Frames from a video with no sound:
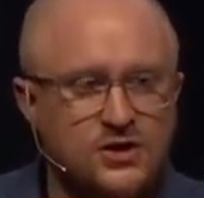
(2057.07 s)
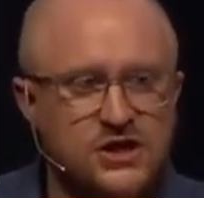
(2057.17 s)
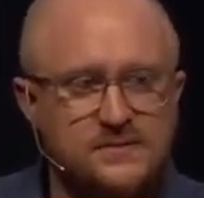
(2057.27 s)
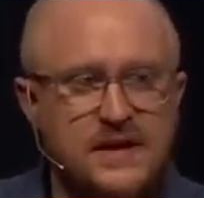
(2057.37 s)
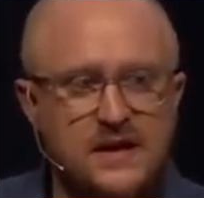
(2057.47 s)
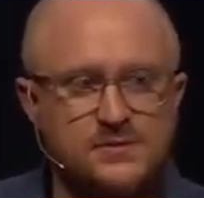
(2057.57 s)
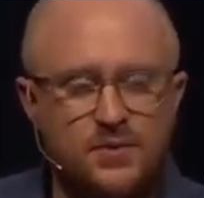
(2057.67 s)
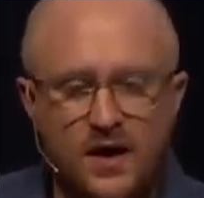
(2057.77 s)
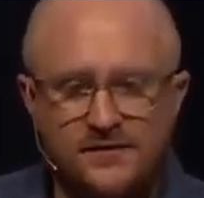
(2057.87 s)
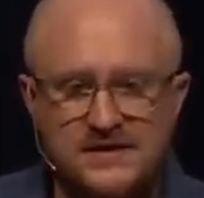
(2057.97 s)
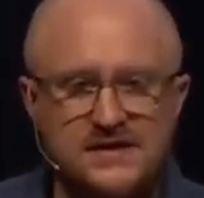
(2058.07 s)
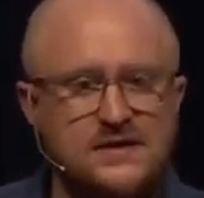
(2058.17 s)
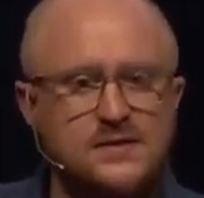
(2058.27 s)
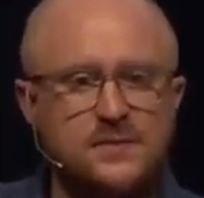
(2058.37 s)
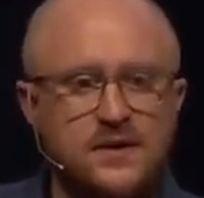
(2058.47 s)
Just because prophecy
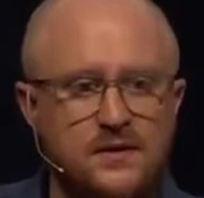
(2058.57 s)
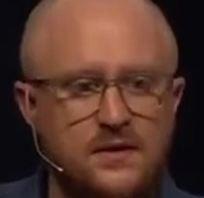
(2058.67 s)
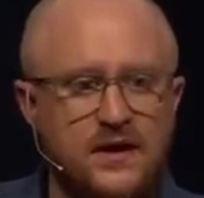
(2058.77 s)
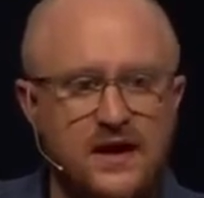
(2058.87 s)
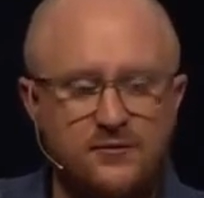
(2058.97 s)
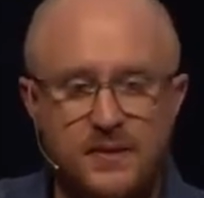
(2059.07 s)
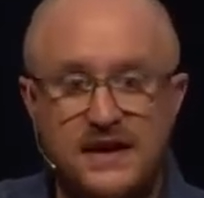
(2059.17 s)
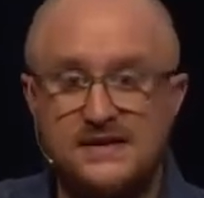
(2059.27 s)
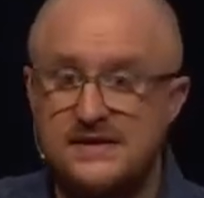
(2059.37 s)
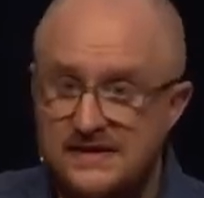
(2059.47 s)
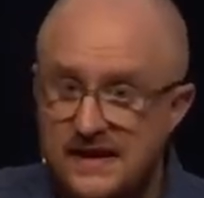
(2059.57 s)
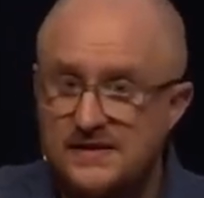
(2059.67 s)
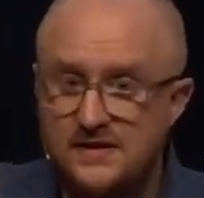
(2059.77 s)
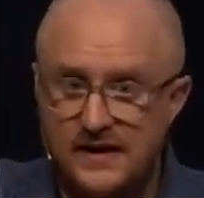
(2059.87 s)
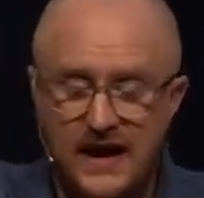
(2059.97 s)
is a superior gift because it's
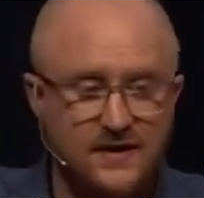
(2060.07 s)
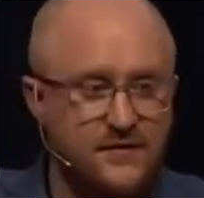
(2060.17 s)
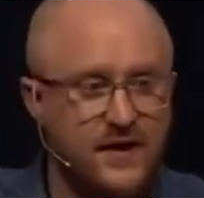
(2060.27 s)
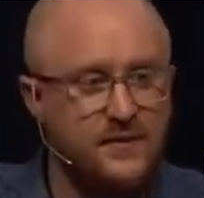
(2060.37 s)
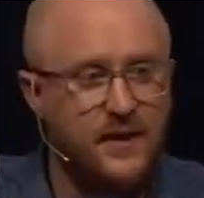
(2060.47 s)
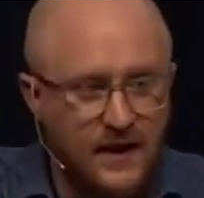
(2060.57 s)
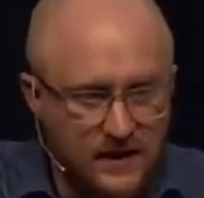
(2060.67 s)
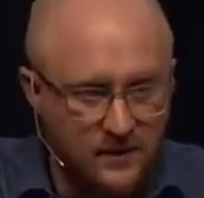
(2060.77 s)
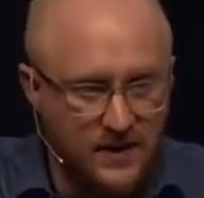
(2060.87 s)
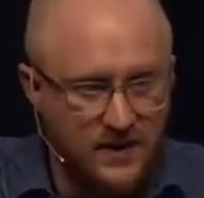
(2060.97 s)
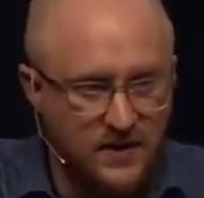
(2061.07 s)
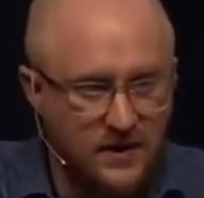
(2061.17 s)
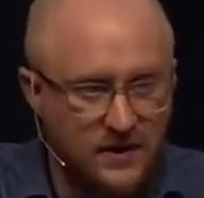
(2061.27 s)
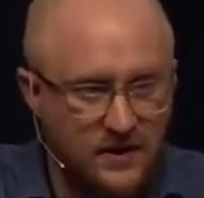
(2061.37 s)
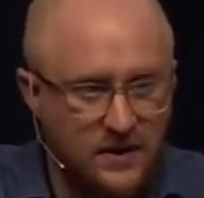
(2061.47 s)
easier to edify the body with,
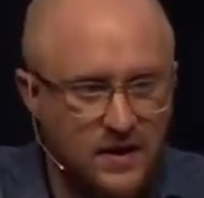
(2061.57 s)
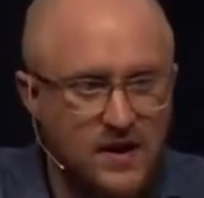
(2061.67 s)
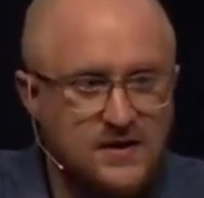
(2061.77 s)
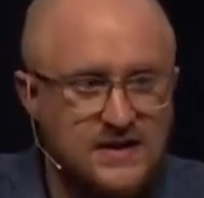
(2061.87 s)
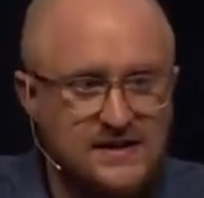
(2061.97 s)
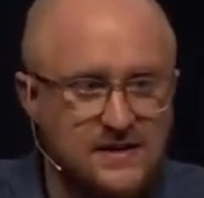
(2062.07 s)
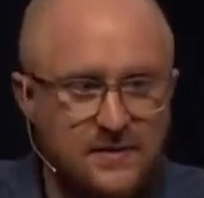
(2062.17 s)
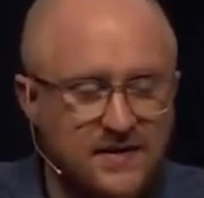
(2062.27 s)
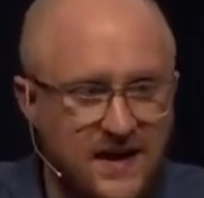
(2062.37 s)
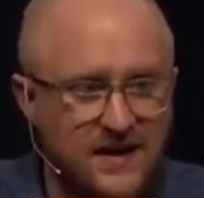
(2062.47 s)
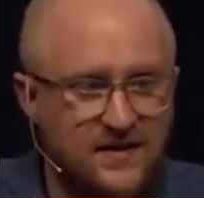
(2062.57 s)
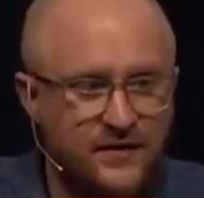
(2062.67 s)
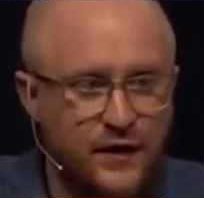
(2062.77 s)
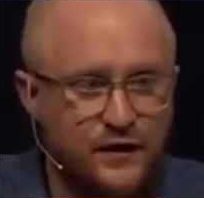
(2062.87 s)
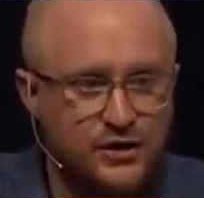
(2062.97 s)
doesn't mean
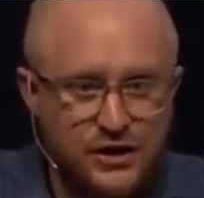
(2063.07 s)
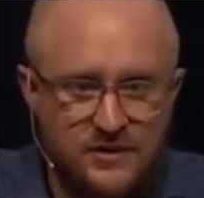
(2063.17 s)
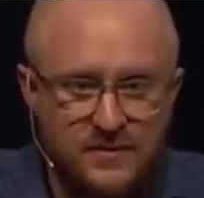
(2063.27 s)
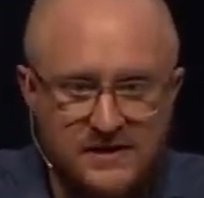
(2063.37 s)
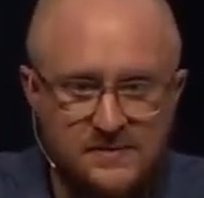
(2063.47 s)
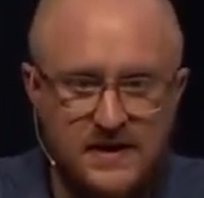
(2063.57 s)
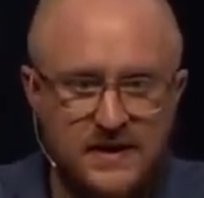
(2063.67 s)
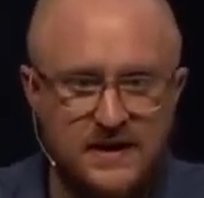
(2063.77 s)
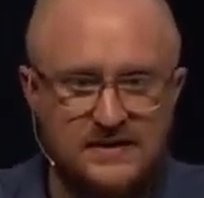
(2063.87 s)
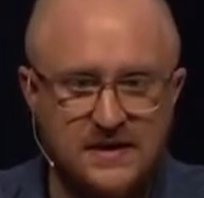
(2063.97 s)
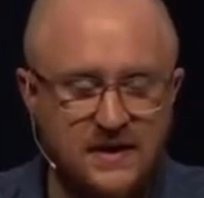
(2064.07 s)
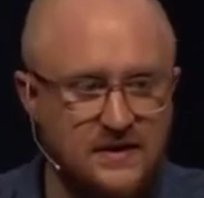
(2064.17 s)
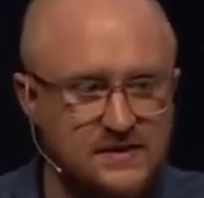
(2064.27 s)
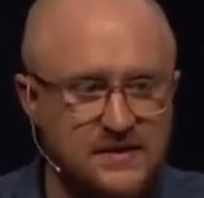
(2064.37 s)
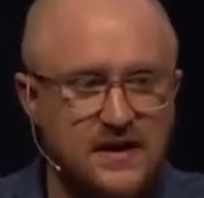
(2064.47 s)
that there shouldn't be speaking in
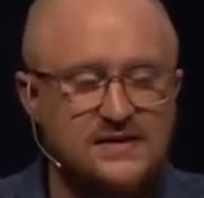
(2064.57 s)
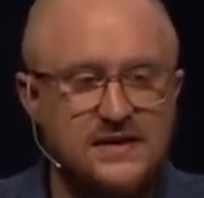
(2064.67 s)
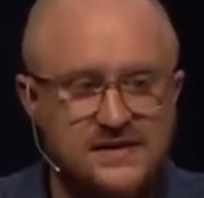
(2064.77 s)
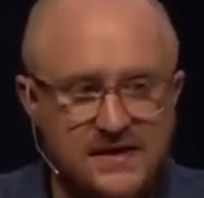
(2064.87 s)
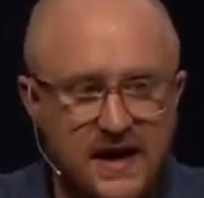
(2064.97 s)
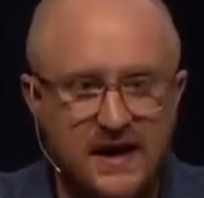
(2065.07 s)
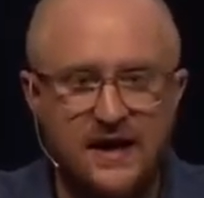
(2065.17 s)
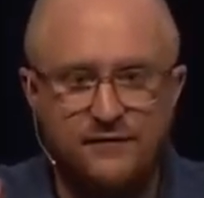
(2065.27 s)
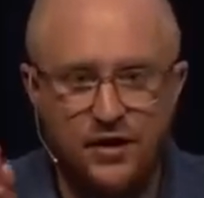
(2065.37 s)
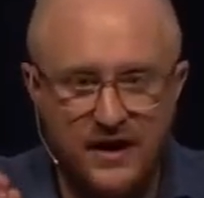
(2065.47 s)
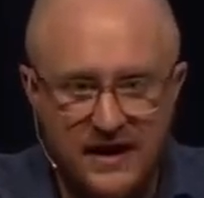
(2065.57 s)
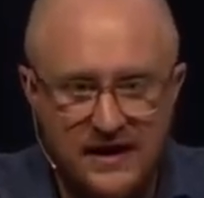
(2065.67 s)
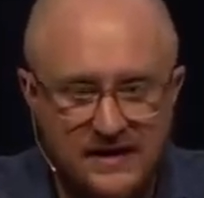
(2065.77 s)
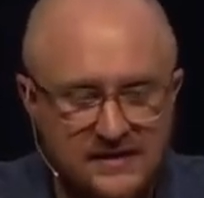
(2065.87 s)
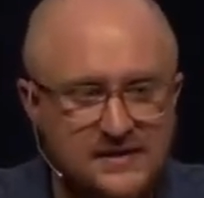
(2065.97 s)
tongues. It's he's saying if there
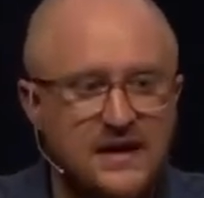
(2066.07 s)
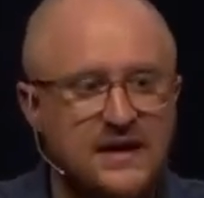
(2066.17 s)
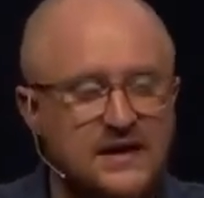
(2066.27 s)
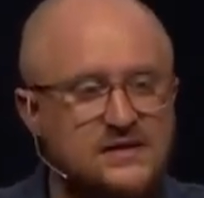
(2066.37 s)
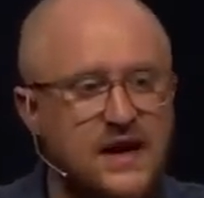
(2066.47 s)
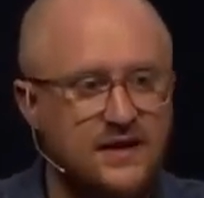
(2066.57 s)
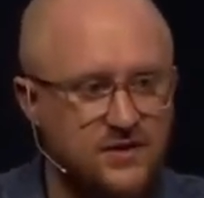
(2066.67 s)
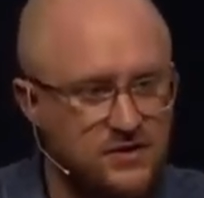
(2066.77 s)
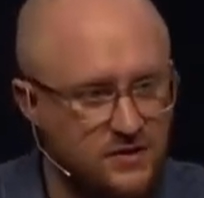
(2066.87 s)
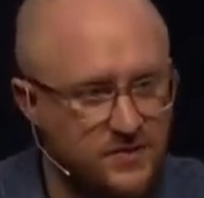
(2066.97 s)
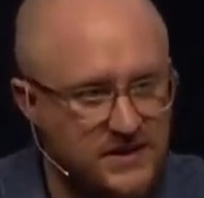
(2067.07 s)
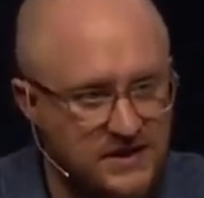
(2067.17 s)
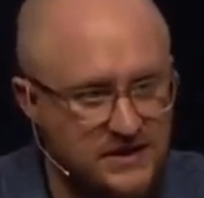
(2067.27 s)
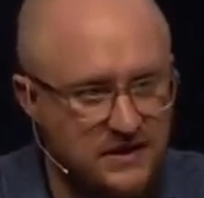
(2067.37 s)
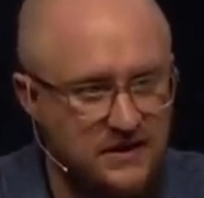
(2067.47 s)
is, it needs to have an
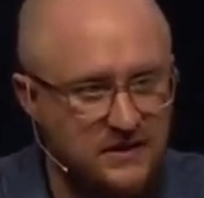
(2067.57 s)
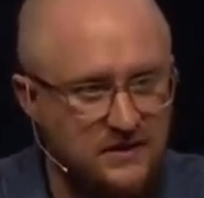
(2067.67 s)
interpretation.